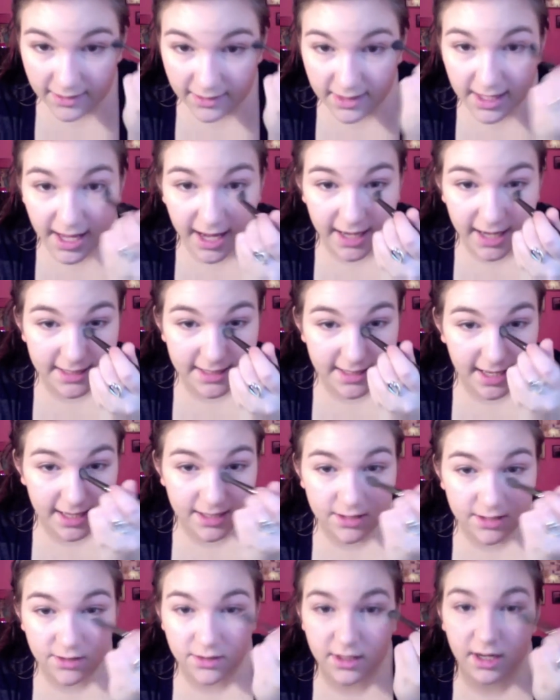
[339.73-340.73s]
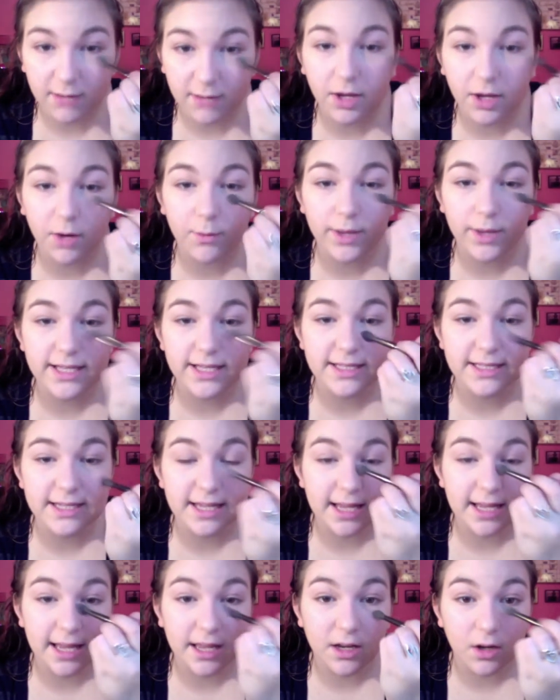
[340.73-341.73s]
the excess so that I'm not
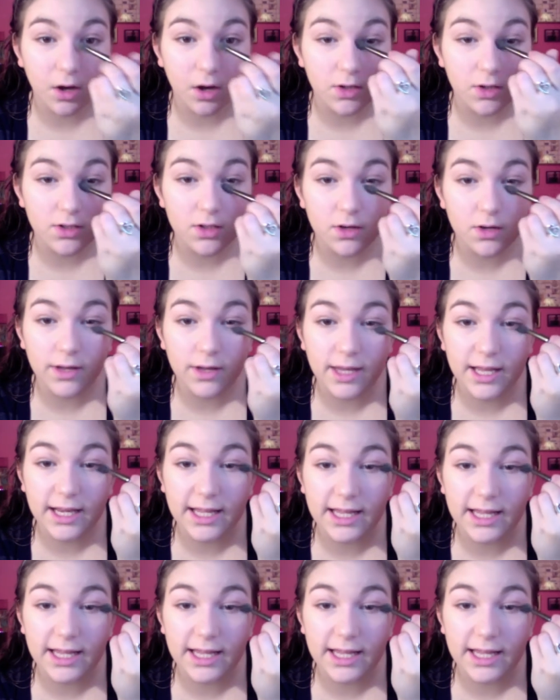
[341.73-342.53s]
wasting, and also getting